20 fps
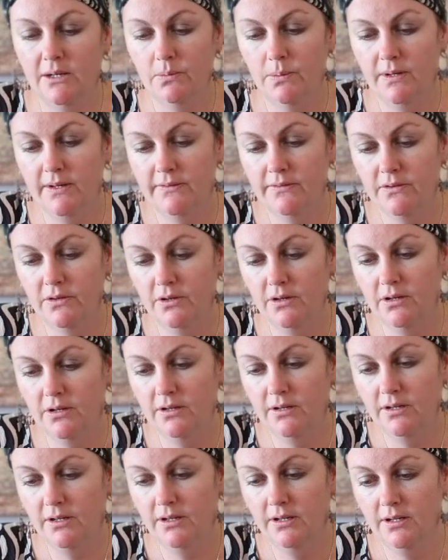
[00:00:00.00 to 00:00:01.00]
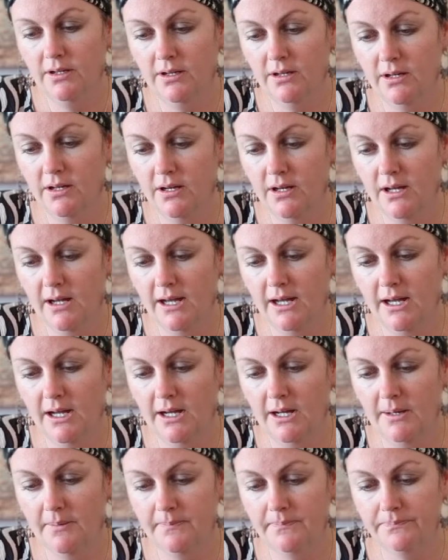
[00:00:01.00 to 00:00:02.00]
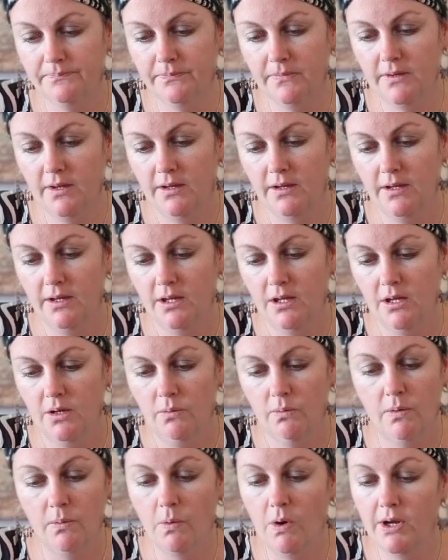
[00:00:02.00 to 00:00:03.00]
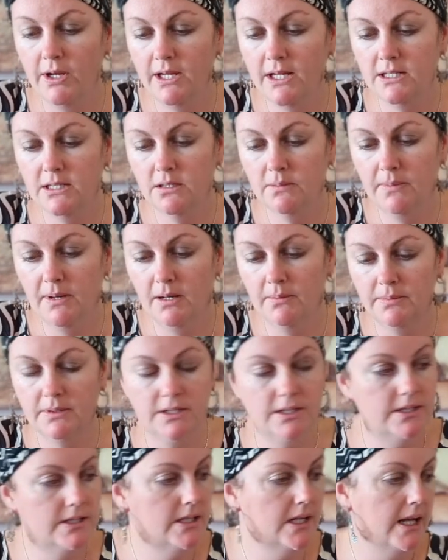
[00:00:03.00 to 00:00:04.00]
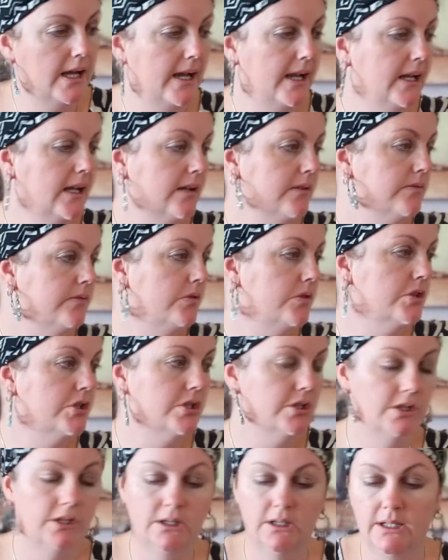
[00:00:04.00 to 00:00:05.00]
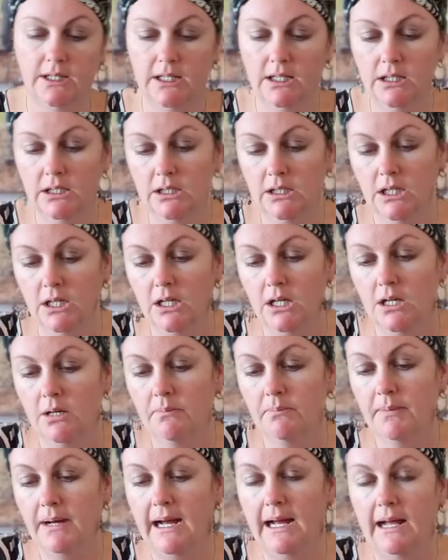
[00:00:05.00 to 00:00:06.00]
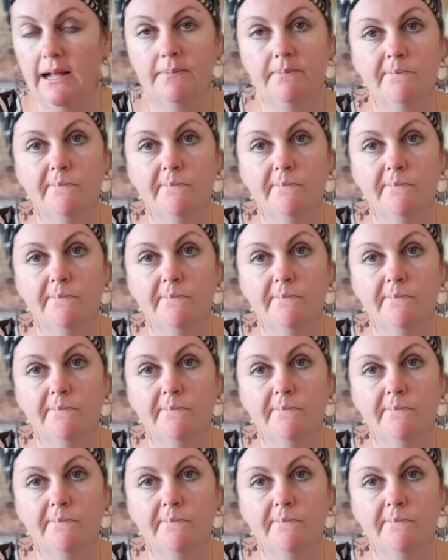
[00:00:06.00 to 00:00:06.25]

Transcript: We've got, we won't get to the pumpkin today, unfortunately, but